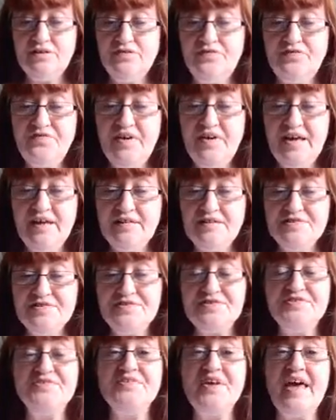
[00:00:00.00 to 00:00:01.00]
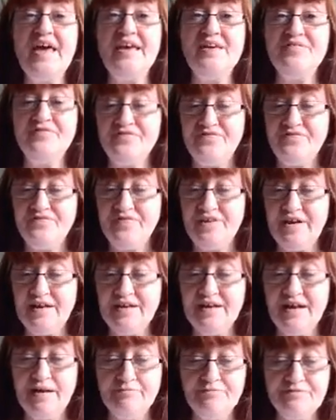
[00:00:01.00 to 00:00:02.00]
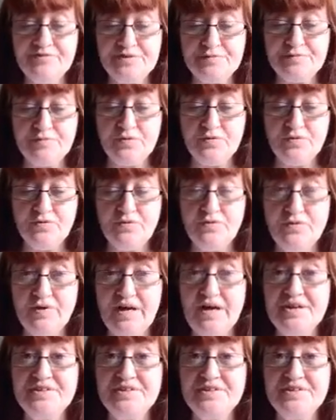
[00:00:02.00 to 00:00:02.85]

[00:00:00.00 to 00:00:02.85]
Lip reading: You feel safe and comfortable